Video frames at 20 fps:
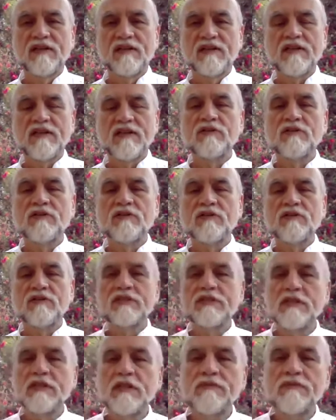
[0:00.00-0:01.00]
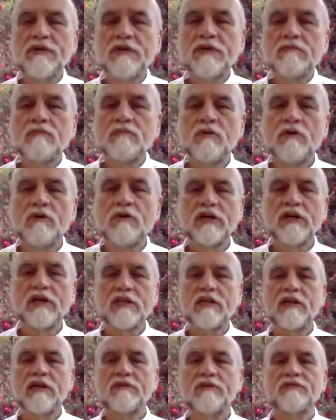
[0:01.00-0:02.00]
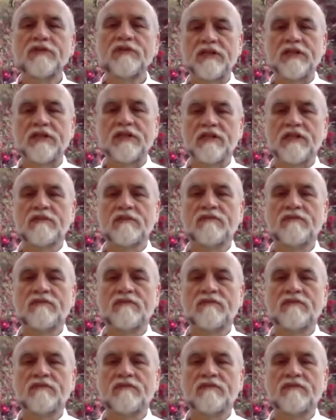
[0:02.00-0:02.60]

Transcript: they looked even more carefully